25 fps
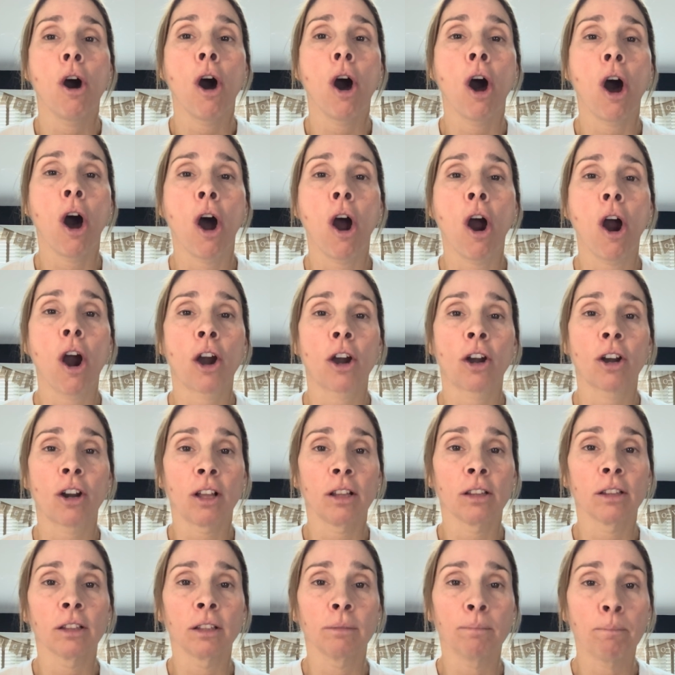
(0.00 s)

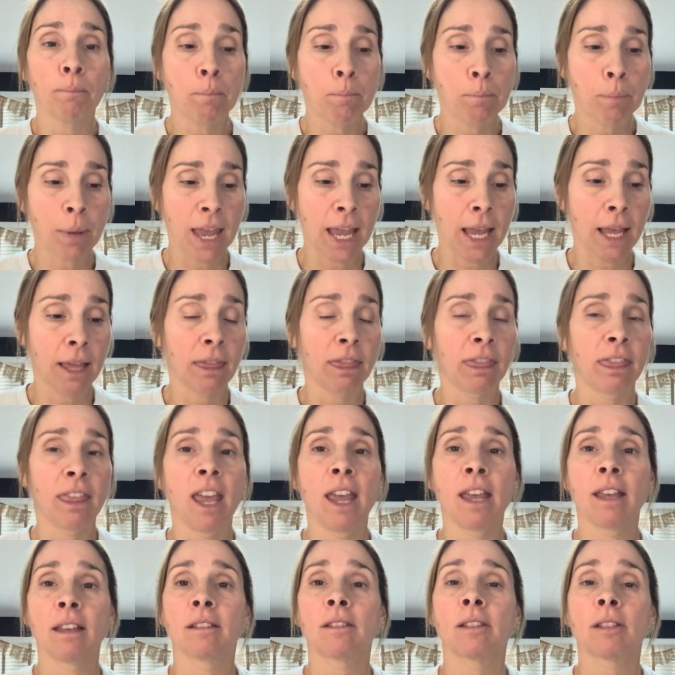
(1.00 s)
our big
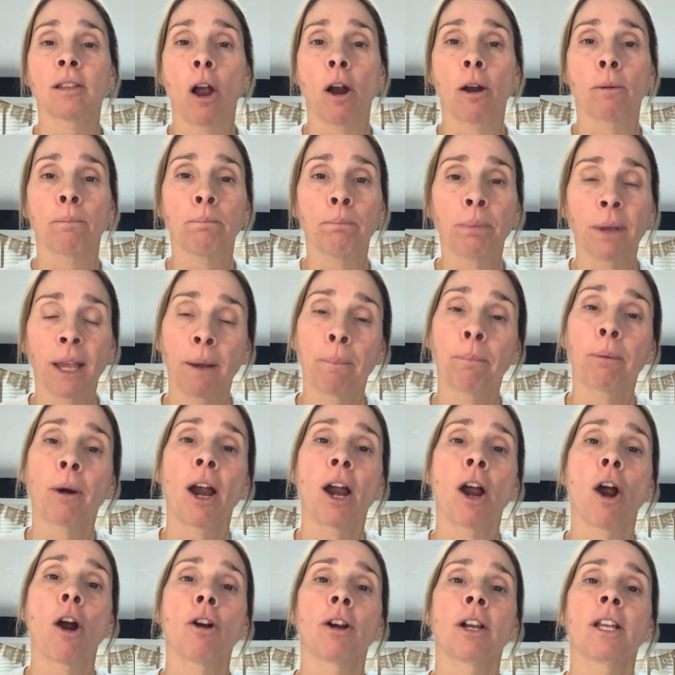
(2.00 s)
things, our big
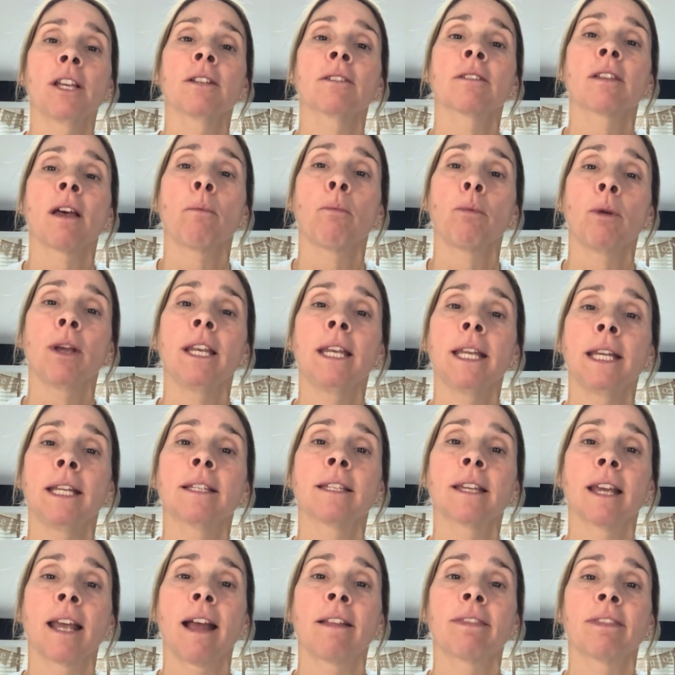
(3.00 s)
priorities that we
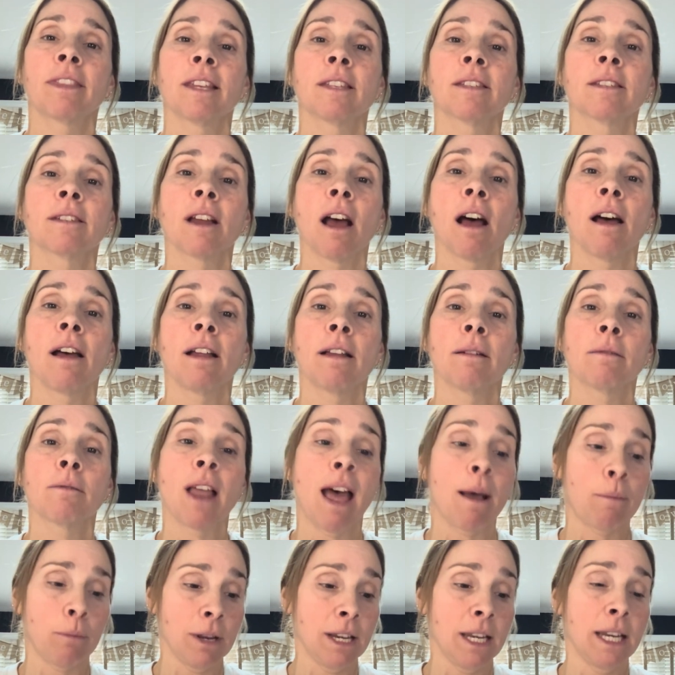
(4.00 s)
need to get
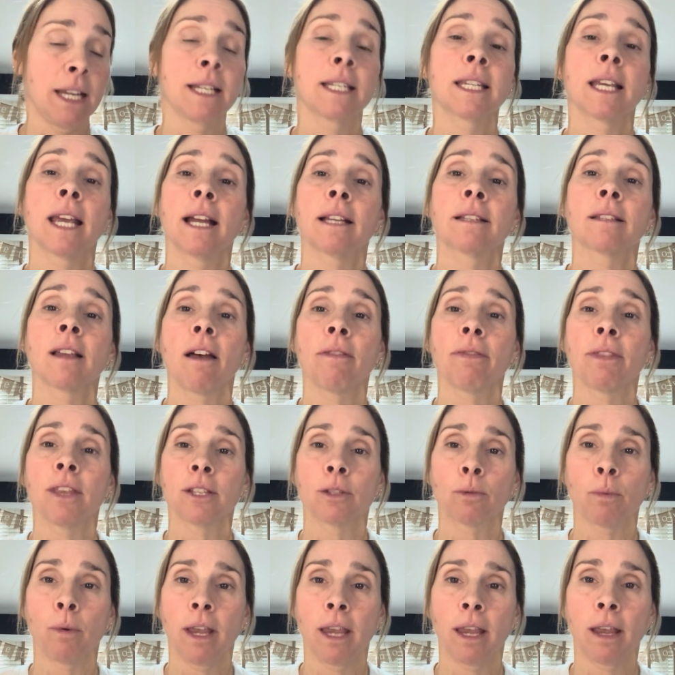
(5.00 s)
done
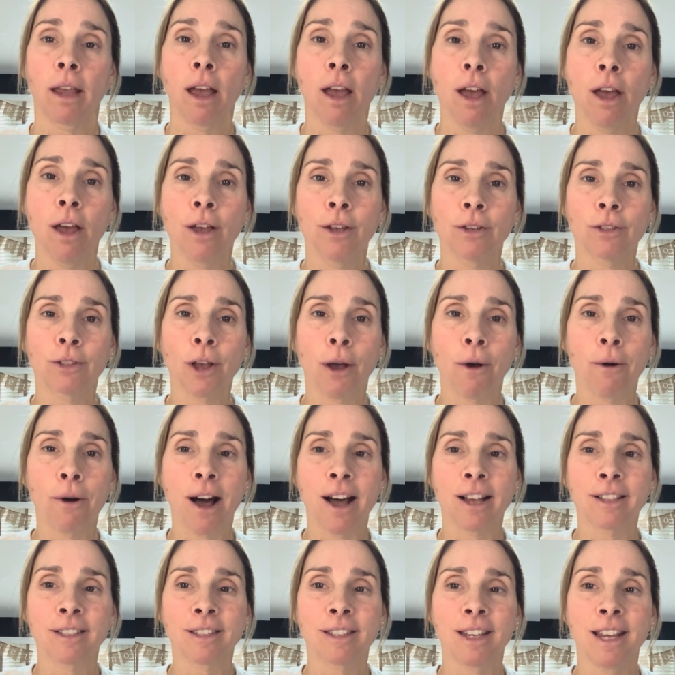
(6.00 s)
this week. So
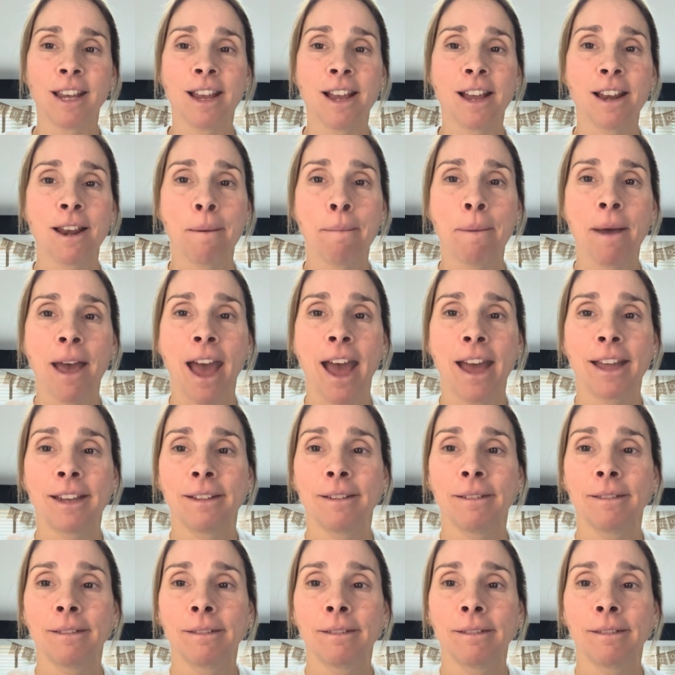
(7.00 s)
I'll see you in a bit.